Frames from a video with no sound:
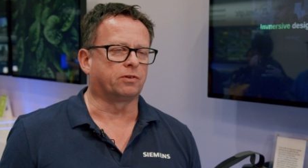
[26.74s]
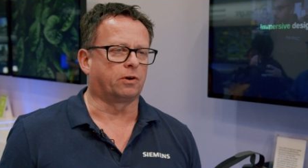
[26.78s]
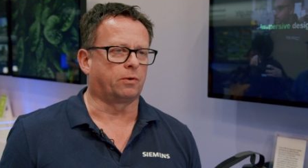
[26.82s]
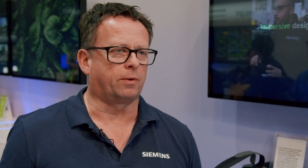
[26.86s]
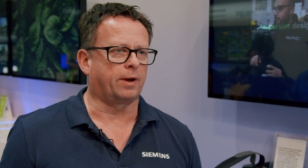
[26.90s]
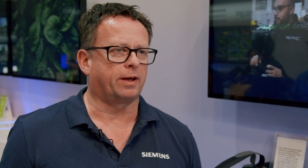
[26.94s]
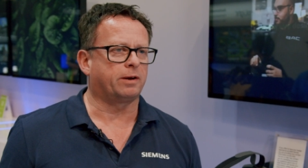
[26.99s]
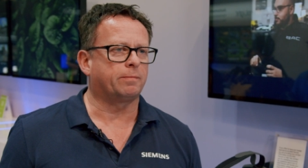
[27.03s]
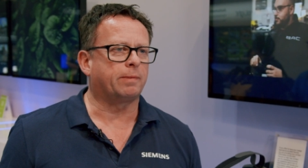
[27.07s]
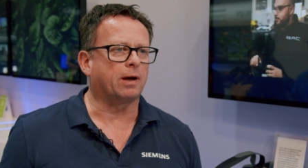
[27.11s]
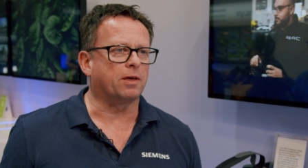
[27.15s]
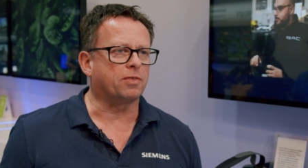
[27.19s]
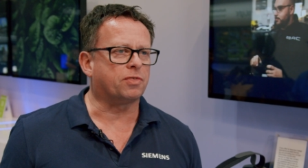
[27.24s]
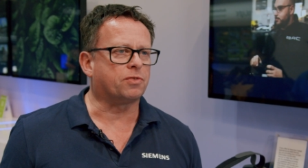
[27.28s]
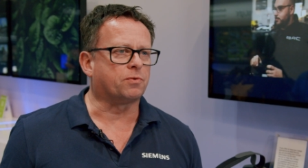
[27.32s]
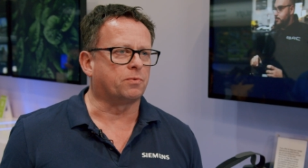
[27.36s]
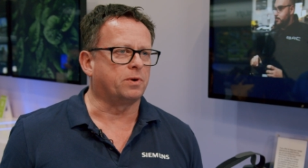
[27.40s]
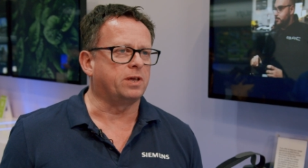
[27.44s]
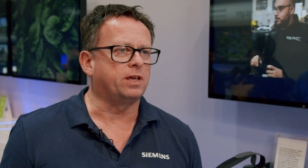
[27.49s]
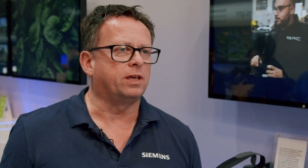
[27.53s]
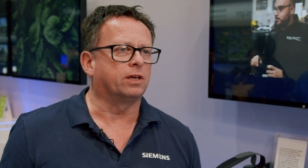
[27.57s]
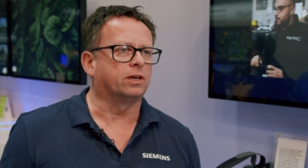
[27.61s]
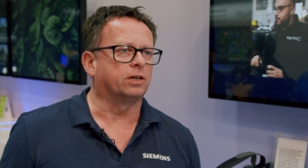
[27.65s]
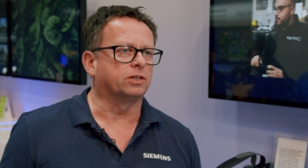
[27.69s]
So around about
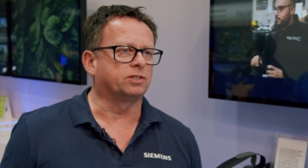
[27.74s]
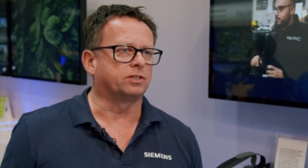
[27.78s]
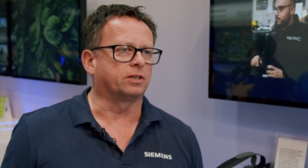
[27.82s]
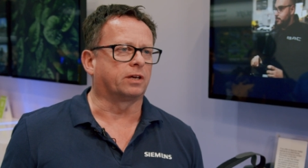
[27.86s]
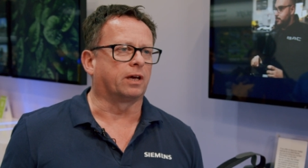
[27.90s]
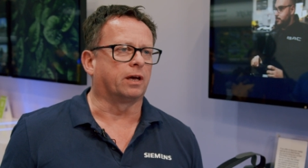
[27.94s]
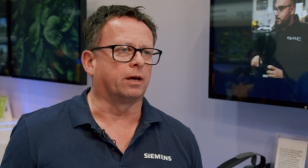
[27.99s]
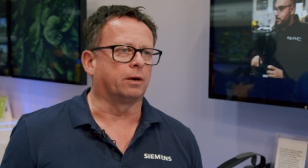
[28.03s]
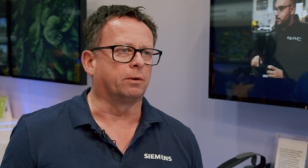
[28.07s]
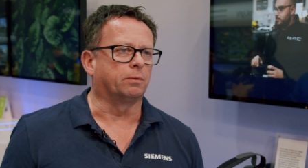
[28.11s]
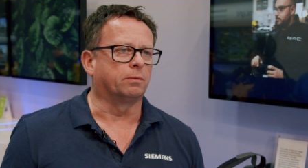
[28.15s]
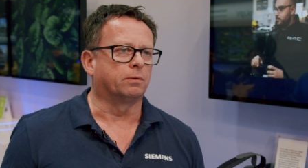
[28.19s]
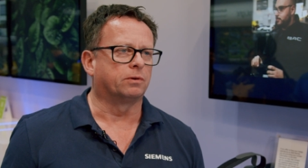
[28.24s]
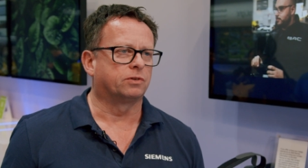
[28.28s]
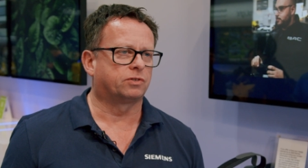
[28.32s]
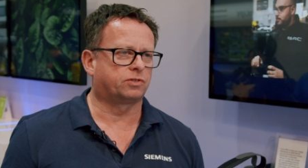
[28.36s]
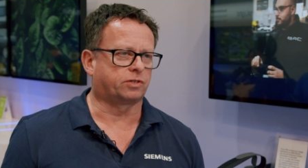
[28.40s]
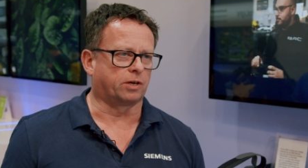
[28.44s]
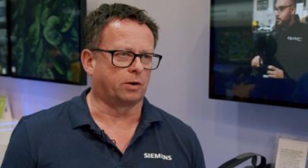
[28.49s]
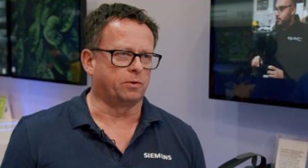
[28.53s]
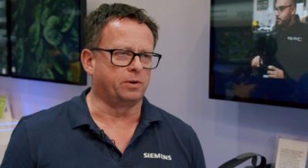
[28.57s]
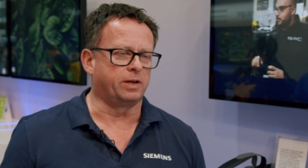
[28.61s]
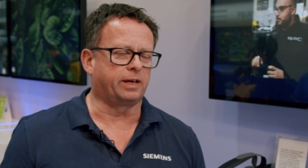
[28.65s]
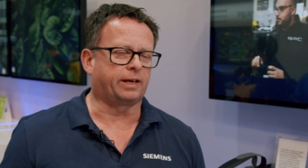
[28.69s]
three years ago,
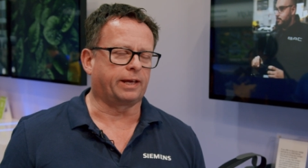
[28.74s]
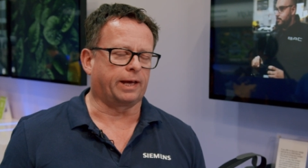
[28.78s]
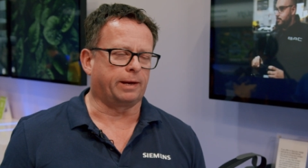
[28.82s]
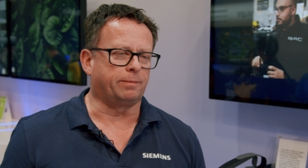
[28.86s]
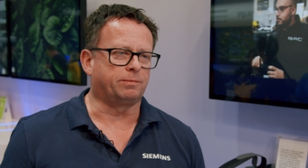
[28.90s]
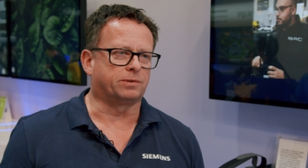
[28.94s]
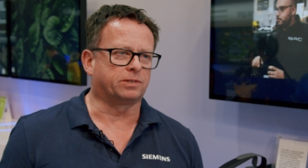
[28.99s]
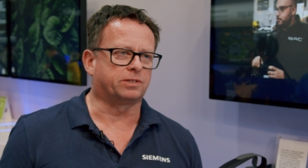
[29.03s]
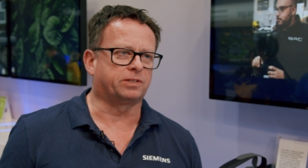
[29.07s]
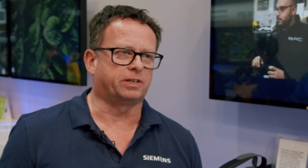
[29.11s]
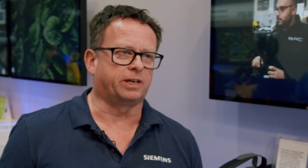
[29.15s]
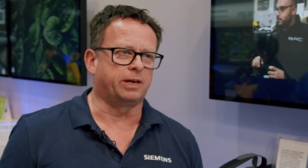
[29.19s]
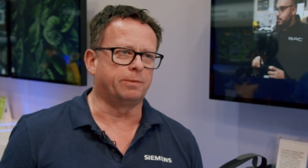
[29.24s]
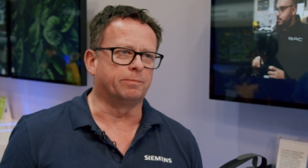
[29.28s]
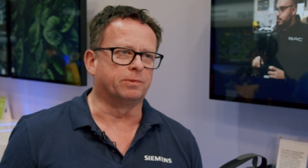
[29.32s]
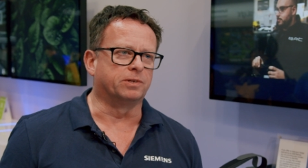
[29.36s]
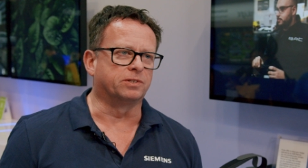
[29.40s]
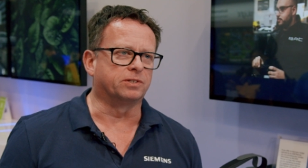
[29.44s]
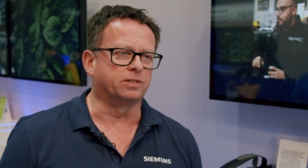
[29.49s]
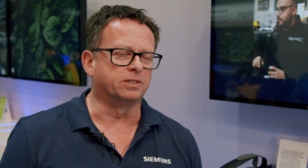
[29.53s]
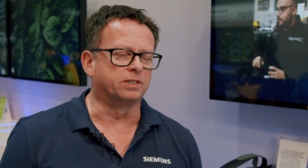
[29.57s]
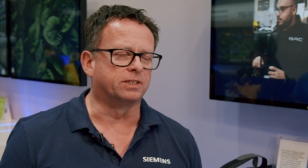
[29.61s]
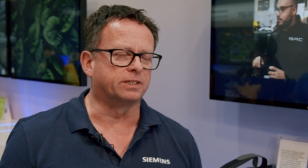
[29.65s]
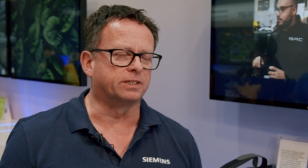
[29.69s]
Sony came to
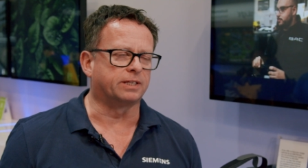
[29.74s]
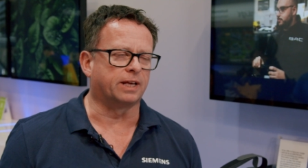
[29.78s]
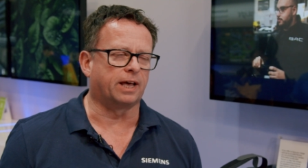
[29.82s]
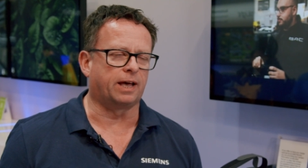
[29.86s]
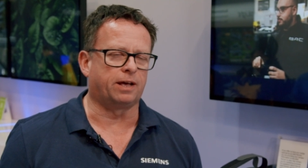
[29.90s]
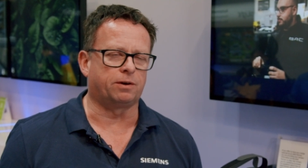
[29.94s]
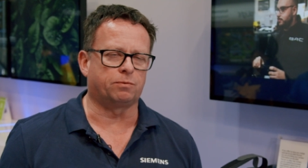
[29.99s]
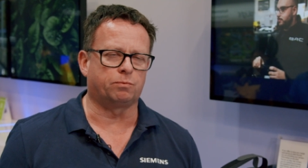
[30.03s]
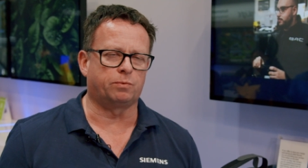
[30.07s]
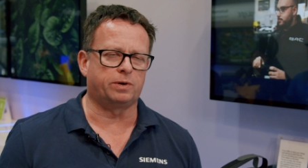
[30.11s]
Siemens and said,